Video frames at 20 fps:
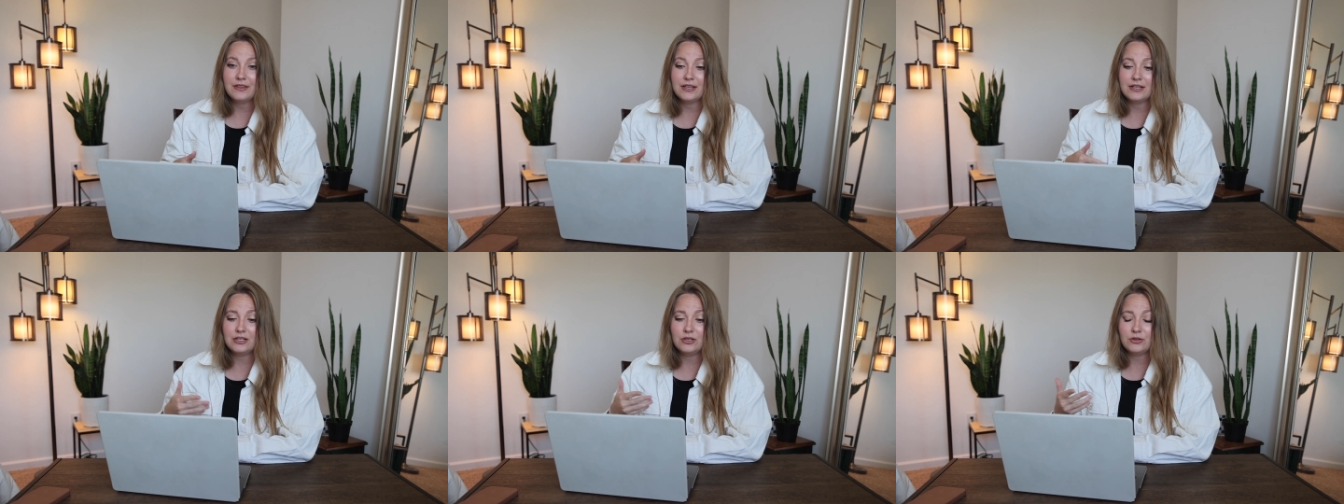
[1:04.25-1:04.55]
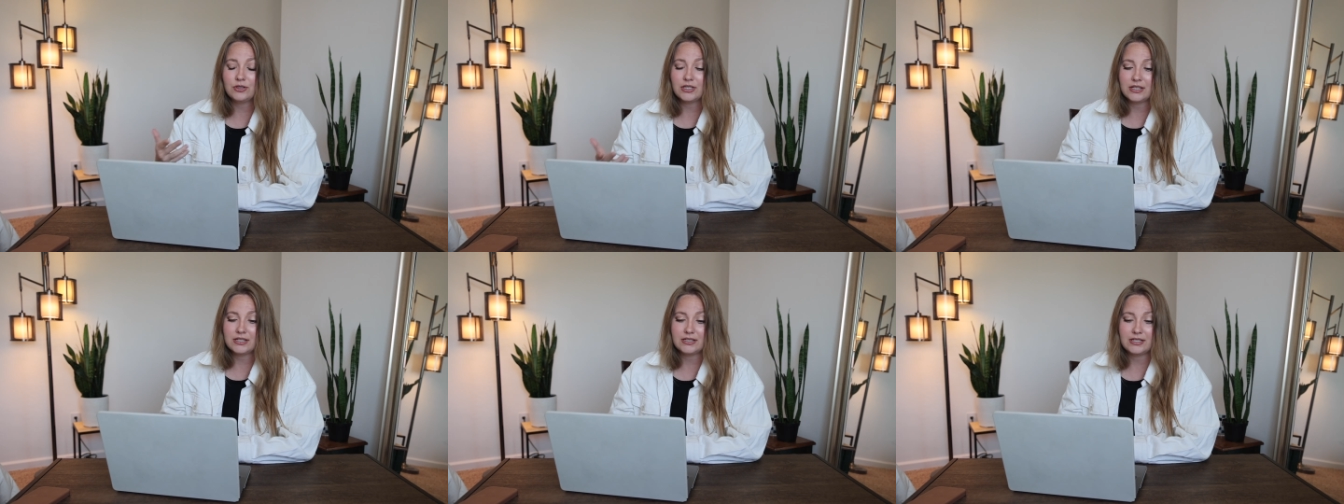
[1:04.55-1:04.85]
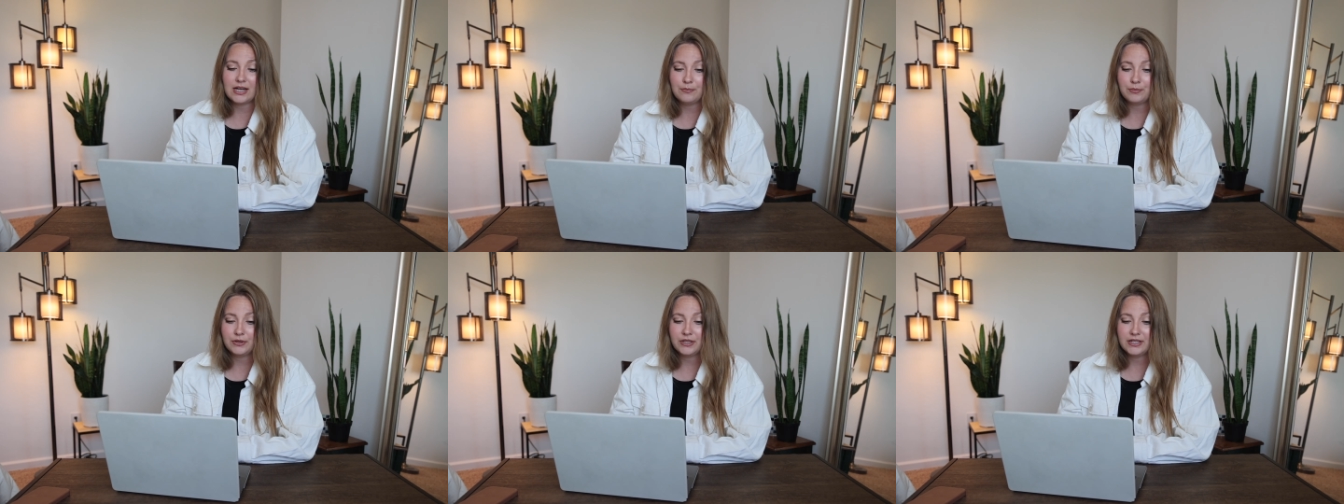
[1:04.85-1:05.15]
that using the
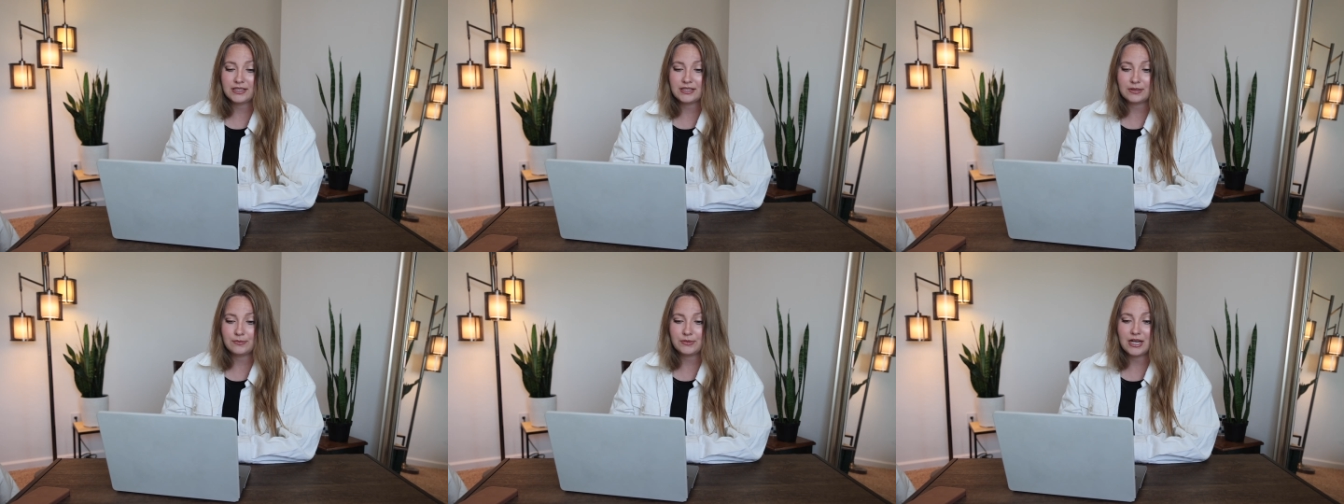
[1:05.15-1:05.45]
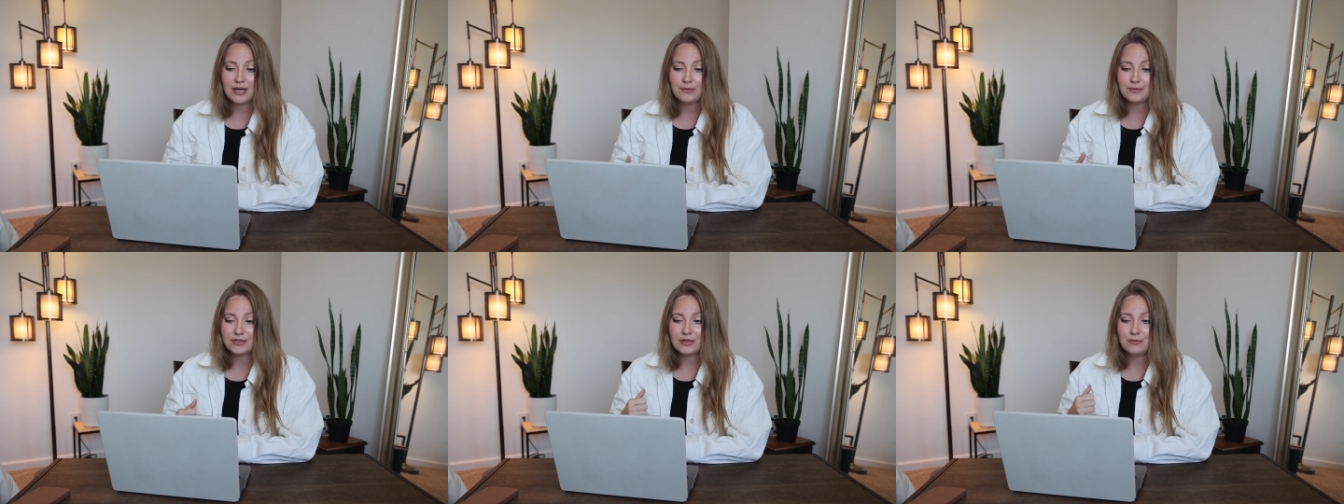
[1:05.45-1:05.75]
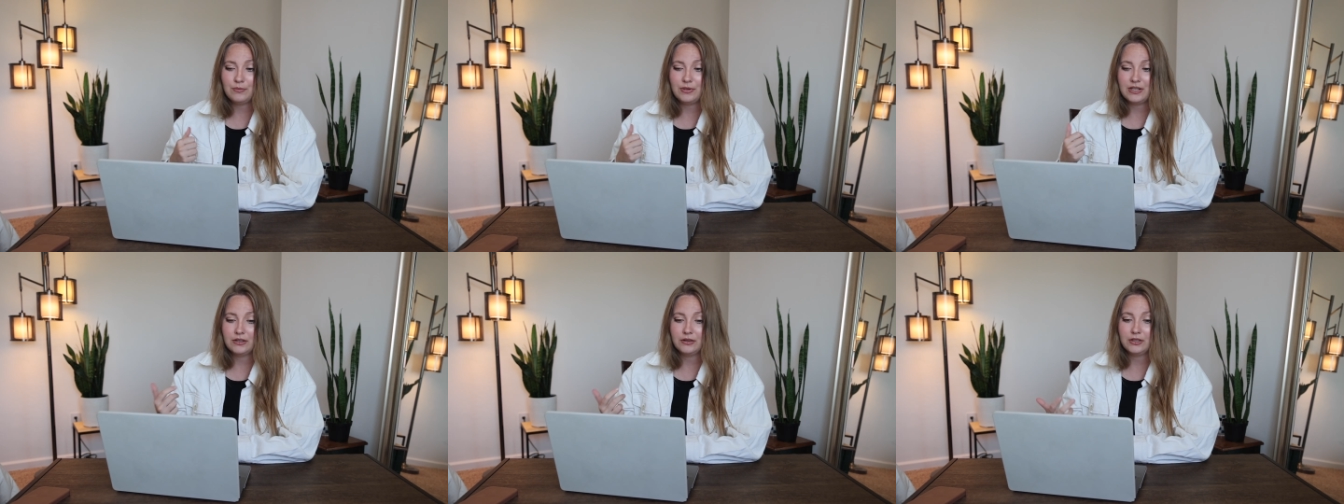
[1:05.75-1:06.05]
template sometimes
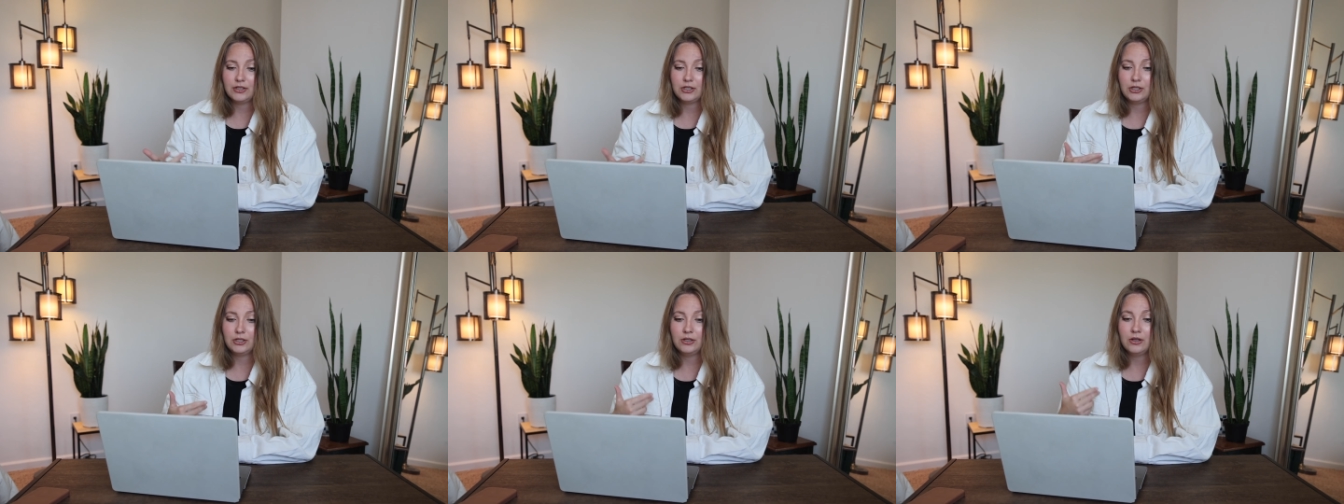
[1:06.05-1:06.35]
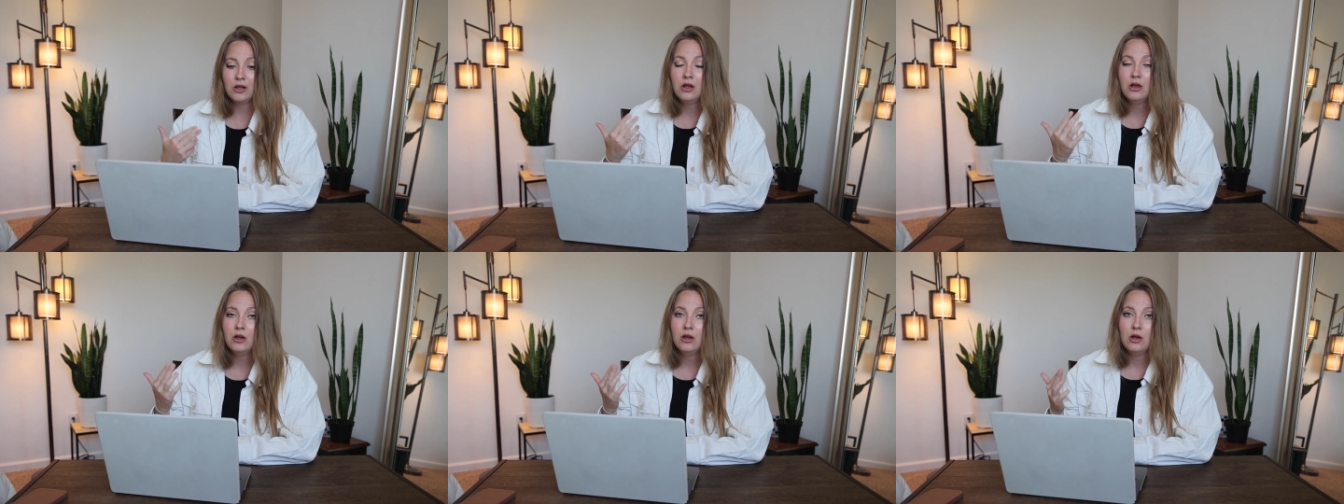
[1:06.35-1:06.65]
can be a little